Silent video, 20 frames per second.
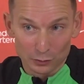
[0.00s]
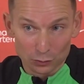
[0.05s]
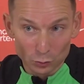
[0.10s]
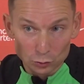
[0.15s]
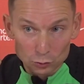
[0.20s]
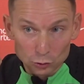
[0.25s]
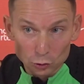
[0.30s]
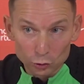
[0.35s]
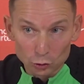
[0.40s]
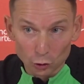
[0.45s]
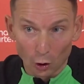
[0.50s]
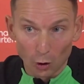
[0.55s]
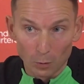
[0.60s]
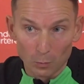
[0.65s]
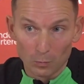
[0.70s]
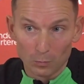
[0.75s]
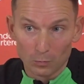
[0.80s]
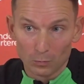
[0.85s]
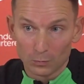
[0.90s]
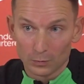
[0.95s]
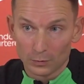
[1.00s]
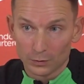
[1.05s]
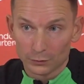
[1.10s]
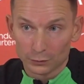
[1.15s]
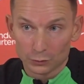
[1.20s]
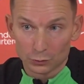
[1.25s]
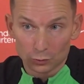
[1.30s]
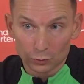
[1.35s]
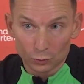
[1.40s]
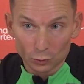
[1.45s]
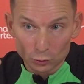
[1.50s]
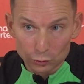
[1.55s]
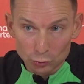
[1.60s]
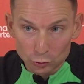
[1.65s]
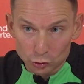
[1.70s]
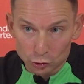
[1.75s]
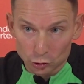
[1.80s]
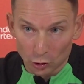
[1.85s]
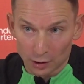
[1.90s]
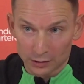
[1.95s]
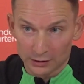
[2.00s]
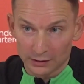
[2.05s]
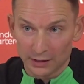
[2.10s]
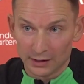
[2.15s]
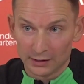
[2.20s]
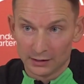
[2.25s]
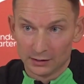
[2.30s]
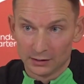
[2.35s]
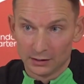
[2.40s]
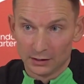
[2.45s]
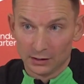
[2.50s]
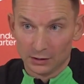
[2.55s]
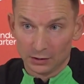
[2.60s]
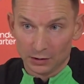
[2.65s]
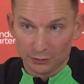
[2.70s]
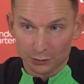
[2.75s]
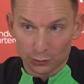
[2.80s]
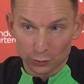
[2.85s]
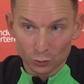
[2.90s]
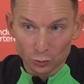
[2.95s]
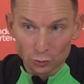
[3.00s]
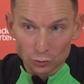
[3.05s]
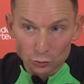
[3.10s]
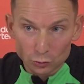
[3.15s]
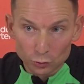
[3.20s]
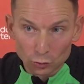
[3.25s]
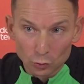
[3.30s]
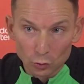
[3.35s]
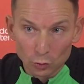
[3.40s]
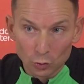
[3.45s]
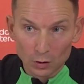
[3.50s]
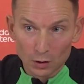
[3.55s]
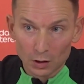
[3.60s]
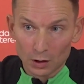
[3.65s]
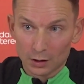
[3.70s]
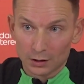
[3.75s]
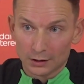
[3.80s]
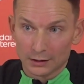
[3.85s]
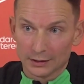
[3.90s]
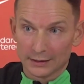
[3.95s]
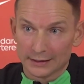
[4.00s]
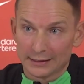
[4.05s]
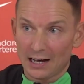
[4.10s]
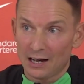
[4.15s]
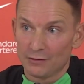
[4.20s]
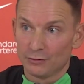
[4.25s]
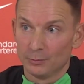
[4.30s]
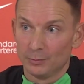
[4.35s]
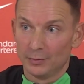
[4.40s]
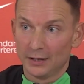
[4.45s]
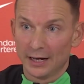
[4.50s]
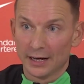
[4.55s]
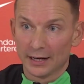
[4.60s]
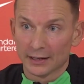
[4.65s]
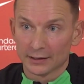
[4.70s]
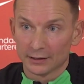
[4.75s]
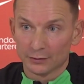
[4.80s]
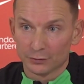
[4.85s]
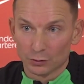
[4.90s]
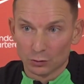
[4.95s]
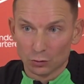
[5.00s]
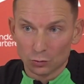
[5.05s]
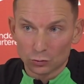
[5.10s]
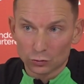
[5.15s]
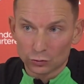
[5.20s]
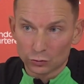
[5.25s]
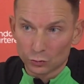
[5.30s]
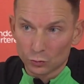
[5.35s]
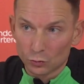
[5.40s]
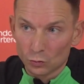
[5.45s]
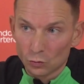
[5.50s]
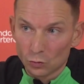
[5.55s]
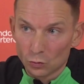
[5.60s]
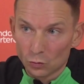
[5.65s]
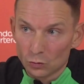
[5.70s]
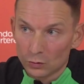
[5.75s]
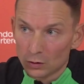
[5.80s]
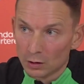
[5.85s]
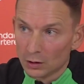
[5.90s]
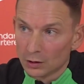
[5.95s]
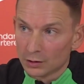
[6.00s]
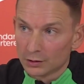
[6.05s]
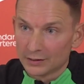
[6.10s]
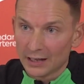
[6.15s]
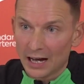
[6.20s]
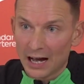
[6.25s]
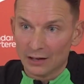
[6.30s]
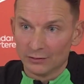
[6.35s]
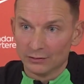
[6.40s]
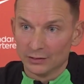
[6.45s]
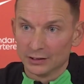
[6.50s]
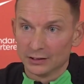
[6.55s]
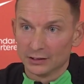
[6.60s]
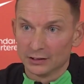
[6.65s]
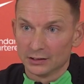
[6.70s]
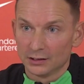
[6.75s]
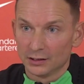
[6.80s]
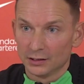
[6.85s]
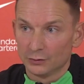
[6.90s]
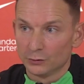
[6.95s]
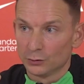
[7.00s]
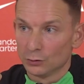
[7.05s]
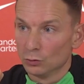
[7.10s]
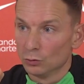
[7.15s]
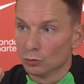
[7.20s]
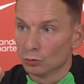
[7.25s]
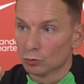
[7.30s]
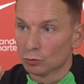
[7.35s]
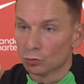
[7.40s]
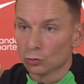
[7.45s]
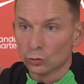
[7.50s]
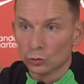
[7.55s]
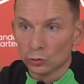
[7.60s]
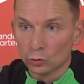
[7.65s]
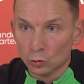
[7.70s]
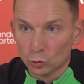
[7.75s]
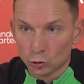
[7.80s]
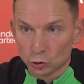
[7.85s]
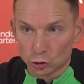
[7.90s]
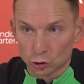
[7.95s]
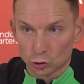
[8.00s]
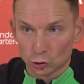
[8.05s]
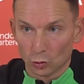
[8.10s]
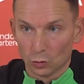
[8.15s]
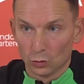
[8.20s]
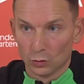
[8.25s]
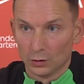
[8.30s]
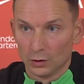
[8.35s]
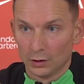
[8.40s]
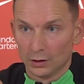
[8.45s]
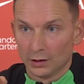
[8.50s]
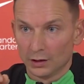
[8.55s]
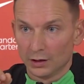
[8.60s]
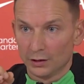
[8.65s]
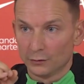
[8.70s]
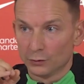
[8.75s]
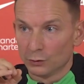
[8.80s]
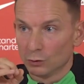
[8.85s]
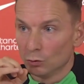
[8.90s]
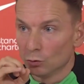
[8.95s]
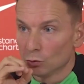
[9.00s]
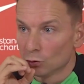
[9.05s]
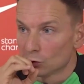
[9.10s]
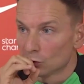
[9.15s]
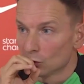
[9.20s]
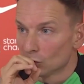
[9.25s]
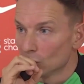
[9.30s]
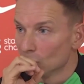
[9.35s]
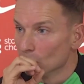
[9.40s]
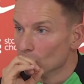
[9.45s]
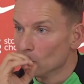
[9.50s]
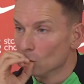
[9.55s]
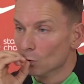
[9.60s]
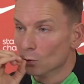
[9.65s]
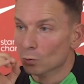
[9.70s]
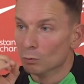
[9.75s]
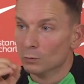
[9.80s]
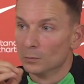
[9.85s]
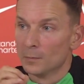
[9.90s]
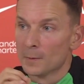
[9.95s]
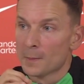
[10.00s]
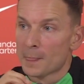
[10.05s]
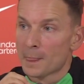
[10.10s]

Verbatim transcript: Look to Dom, look to Jota, if you look to Gravenberch, if you look to Darwin, if you look to Lucho, if you look to,